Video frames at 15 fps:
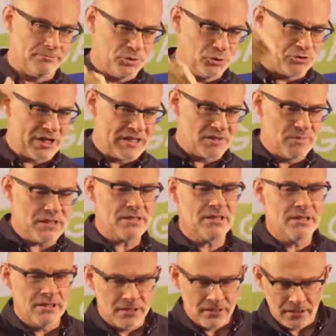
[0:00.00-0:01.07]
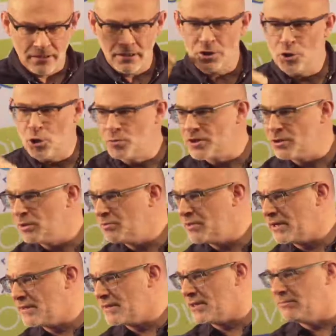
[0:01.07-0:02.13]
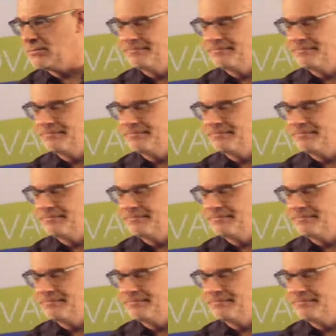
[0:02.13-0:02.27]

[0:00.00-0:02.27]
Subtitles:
You transmit, you hope someone picks it up.